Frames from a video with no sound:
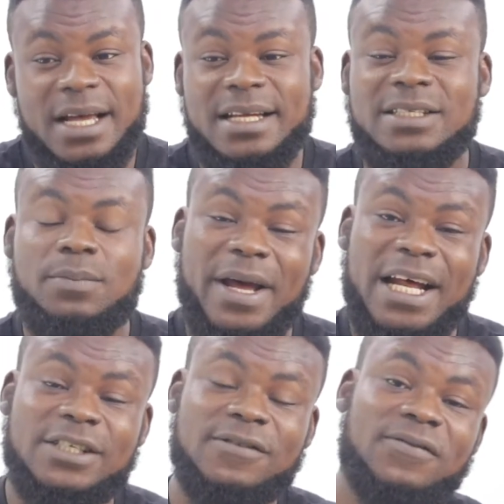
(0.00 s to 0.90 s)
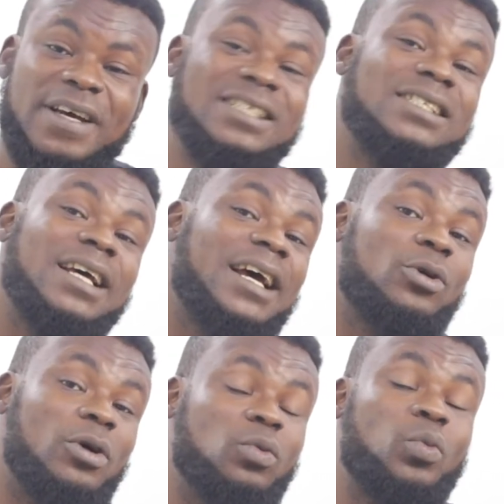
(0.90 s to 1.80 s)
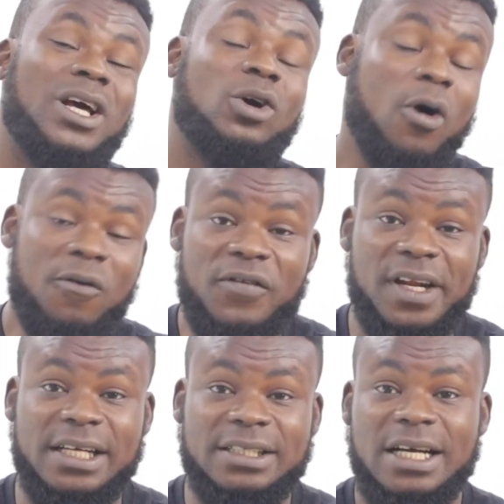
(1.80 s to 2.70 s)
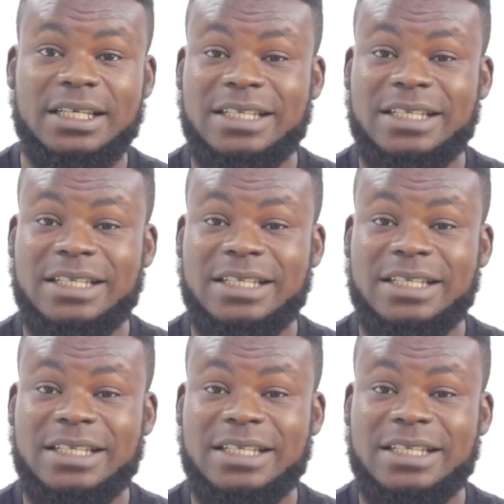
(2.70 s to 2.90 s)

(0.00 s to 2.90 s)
It is better to face it head on with a confidence